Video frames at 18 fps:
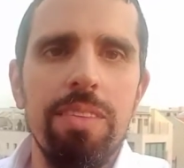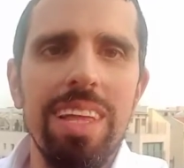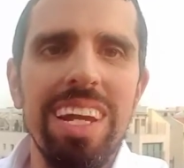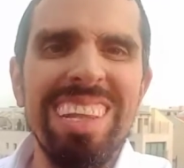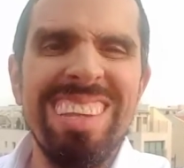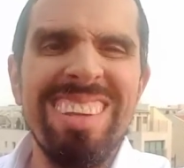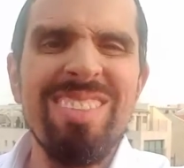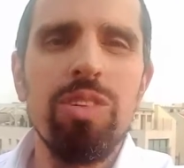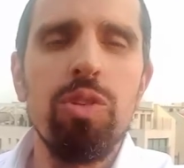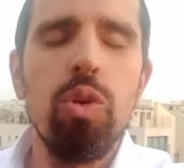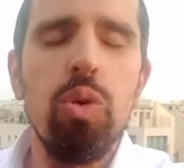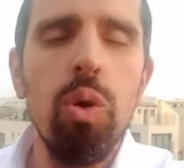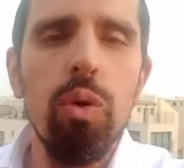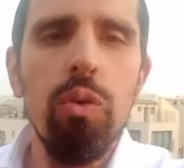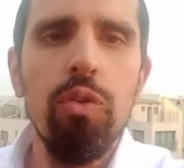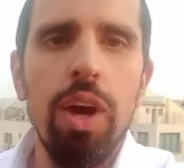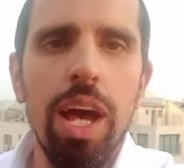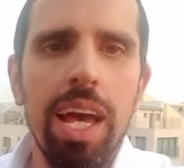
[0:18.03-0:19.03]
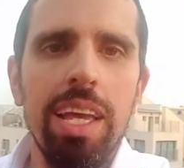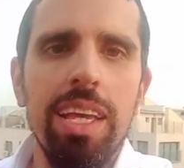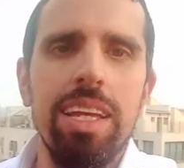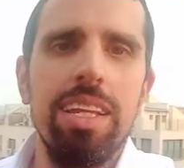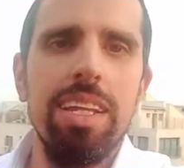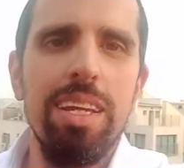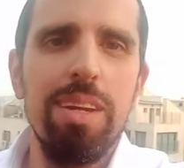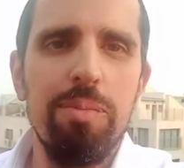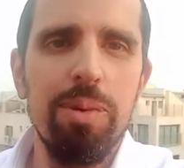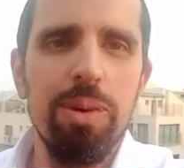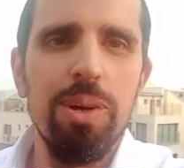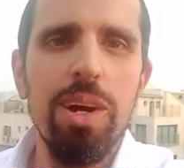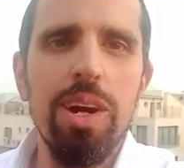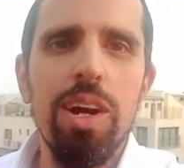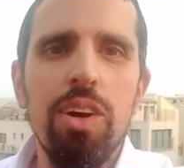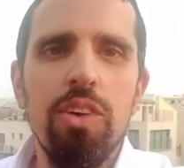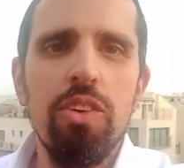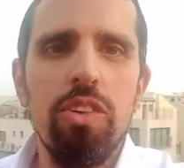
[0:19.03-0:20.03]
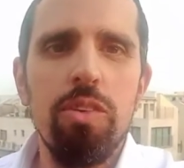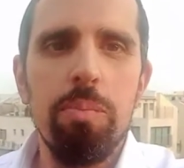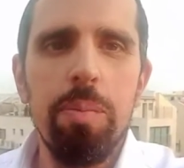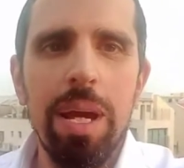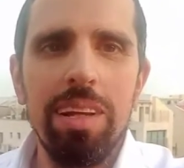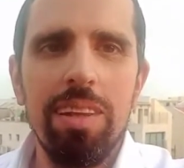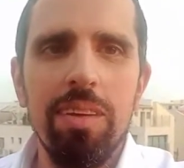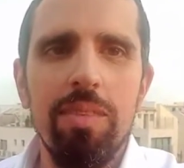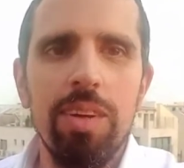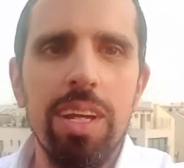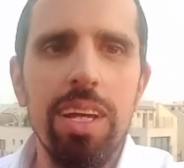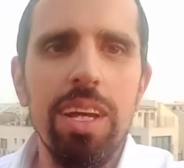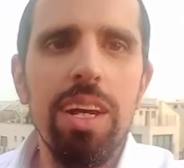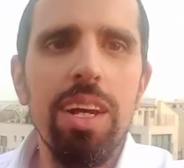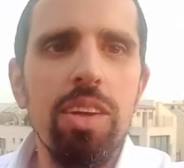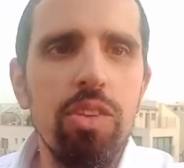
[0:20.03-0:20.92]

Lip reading: That is Kuf Hey in Hebrew, respectively.